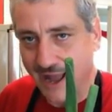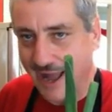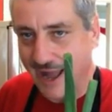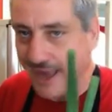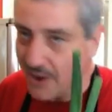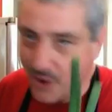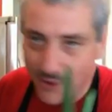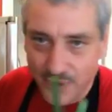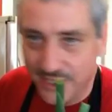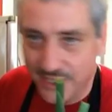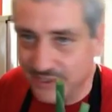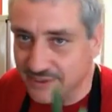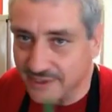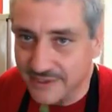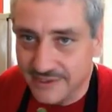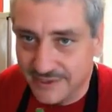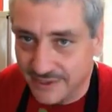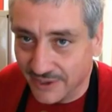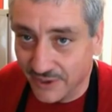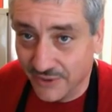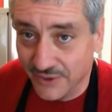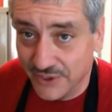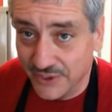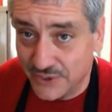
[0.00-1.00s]
I don't
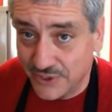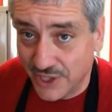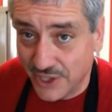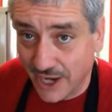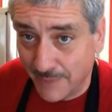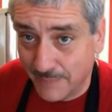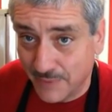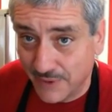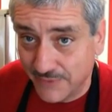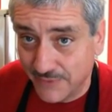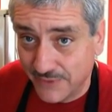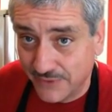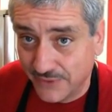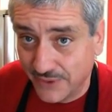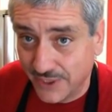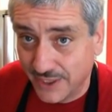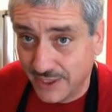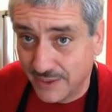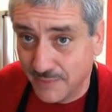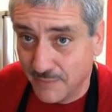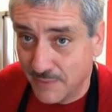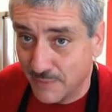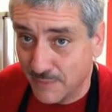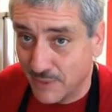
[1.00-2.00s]
necessarily chop
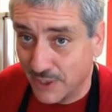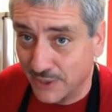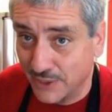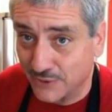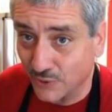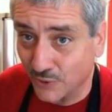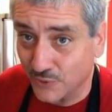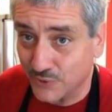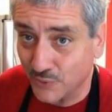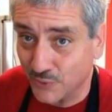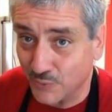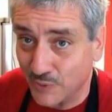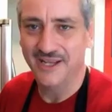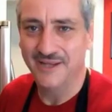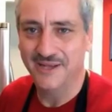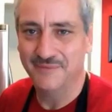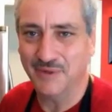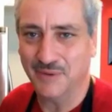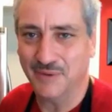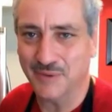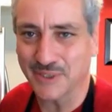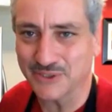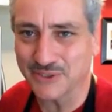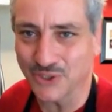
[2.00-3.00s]
everything. Remember I told
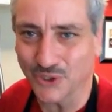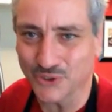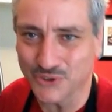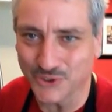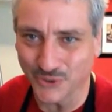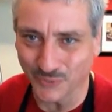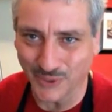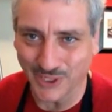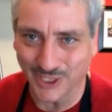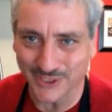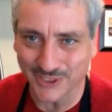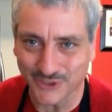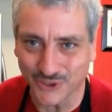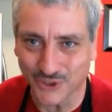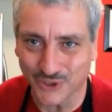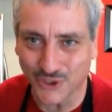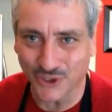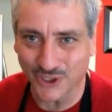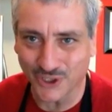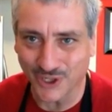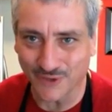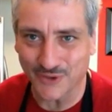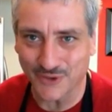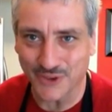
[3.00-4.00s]
you we like to
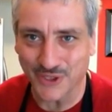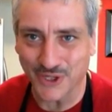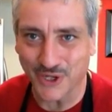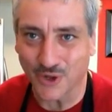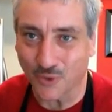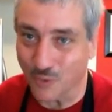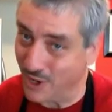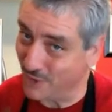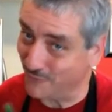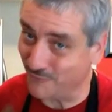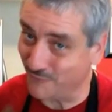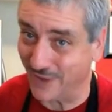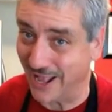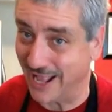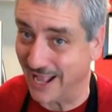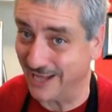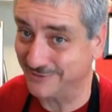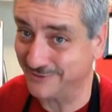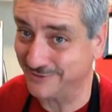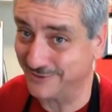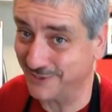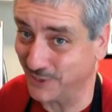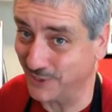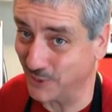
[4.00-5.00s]
cook everything quick,
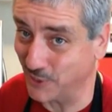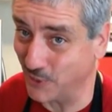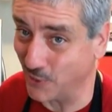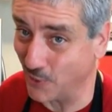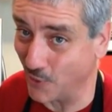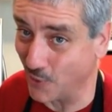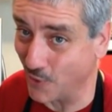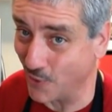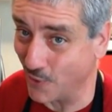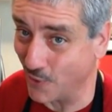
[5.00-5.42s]
fast, and in a